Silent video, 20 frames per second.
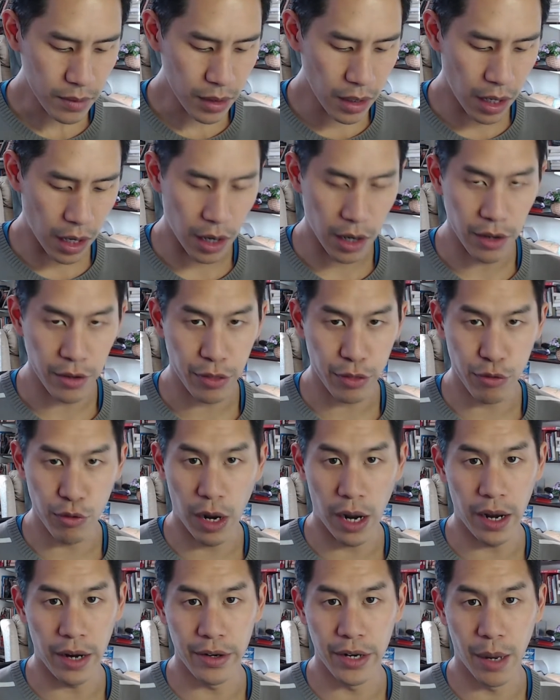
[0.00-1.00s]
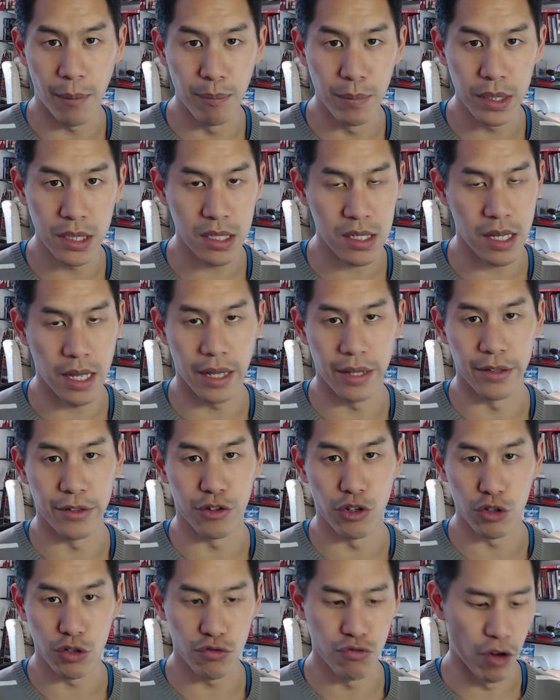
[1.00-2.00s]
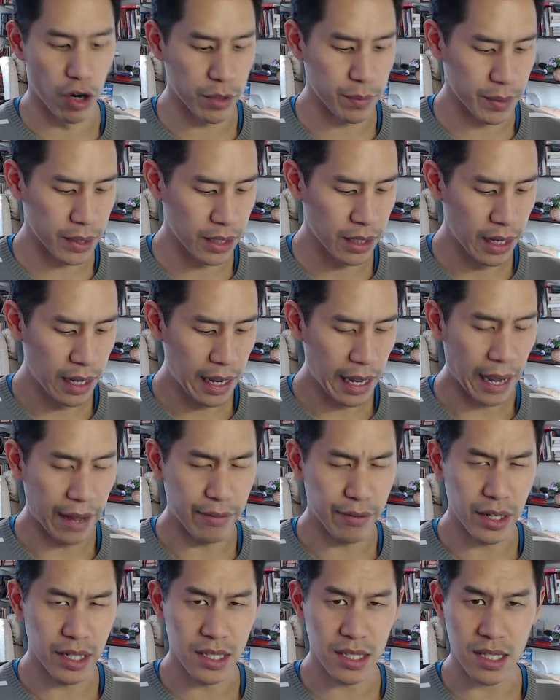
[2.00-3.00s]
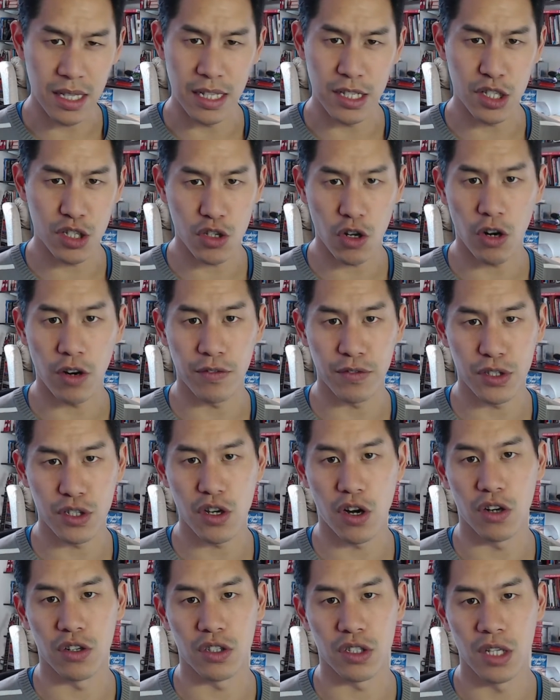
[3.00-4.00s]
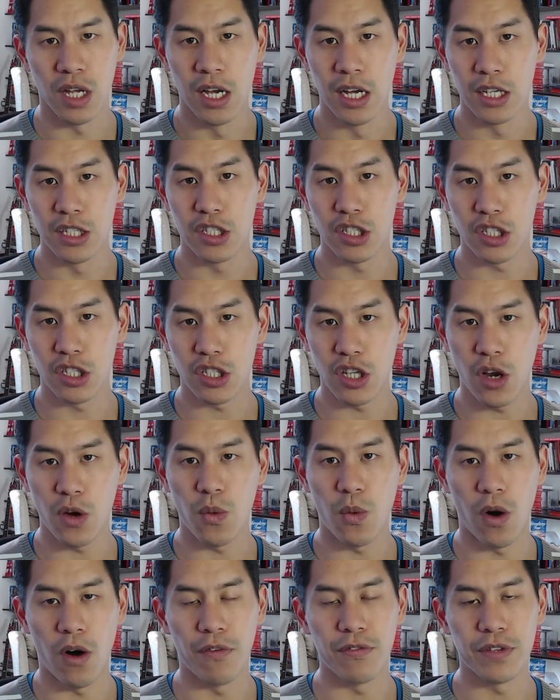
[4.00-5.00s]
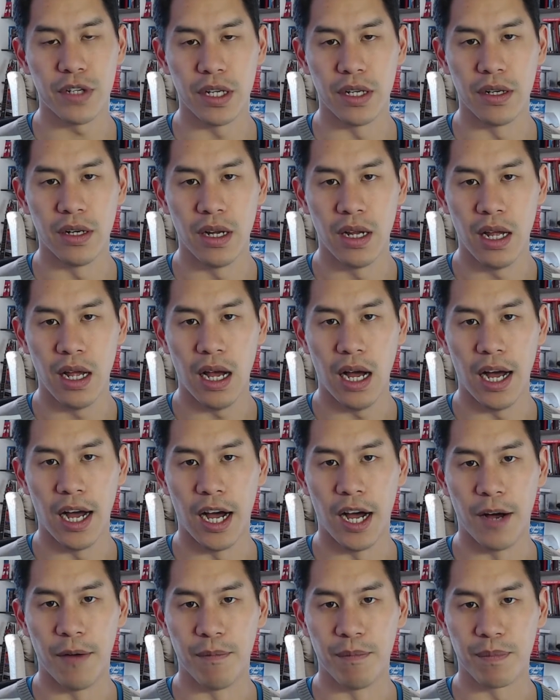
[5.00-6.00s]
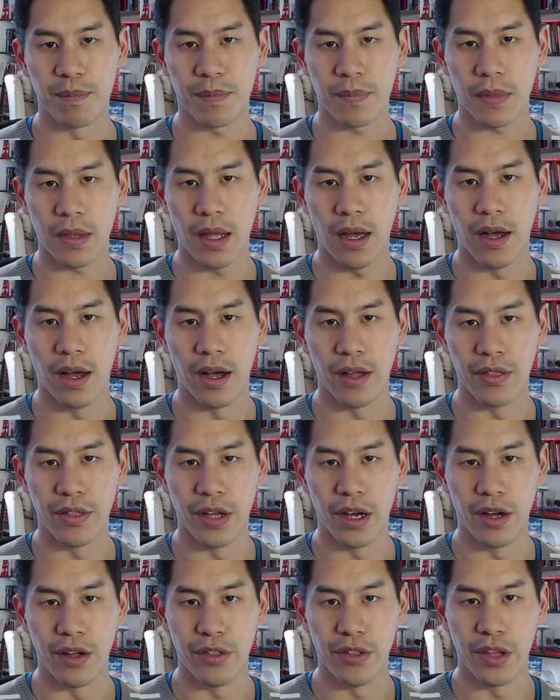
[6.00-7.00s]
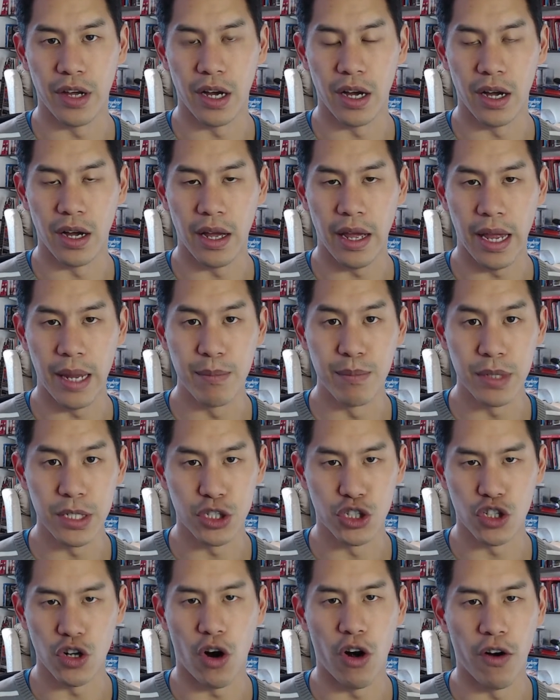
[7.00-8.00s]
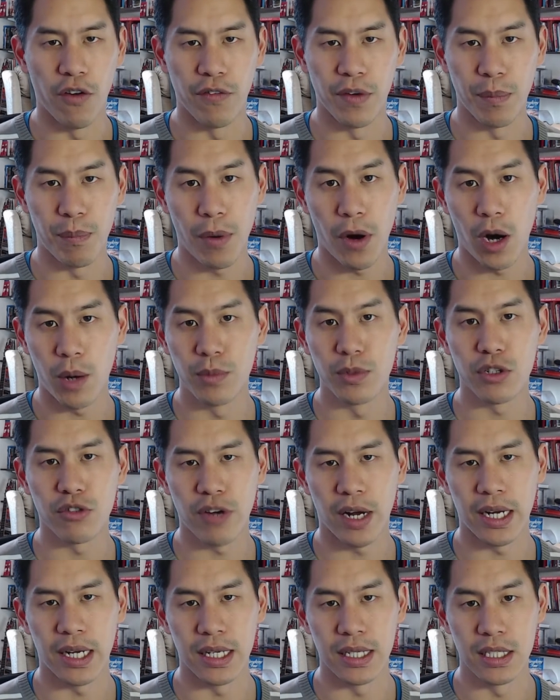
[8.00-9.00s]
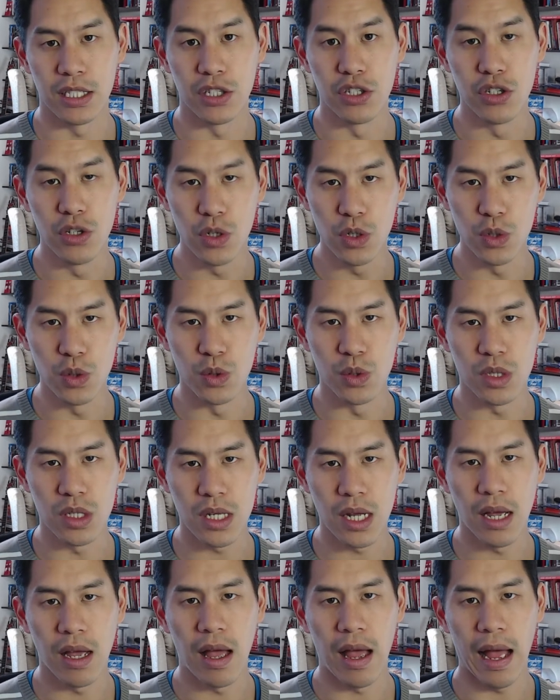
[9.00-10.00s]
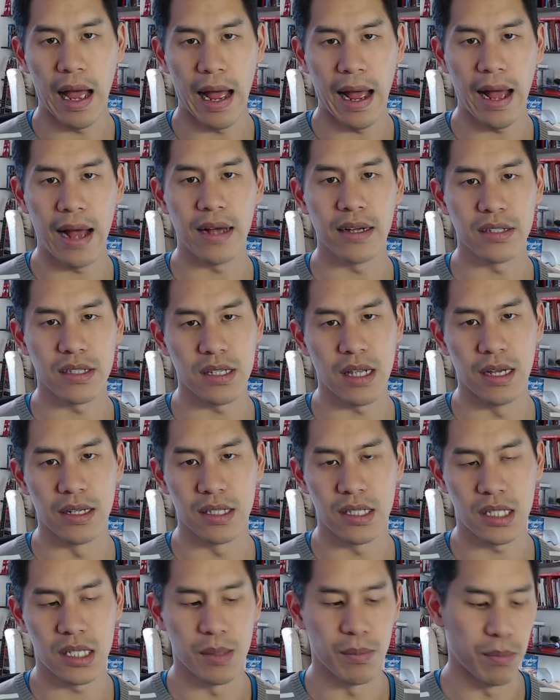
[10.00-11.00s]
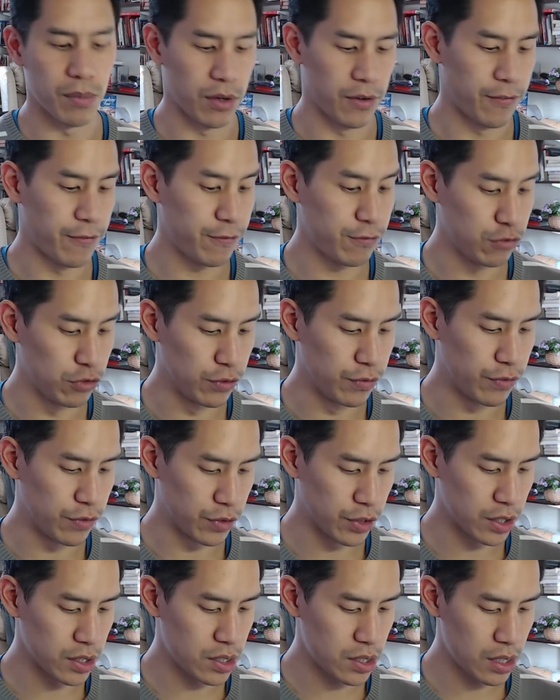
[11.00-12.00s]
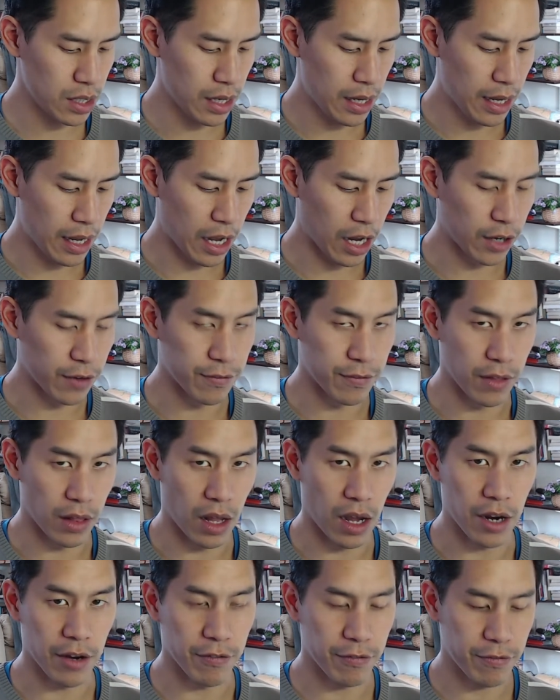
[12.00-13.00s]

Throughout Numbers, in Deuteronomy, and then to the Song of Songs, so often the image of a pomegranate is used as a symbol of fruitfulness and of life.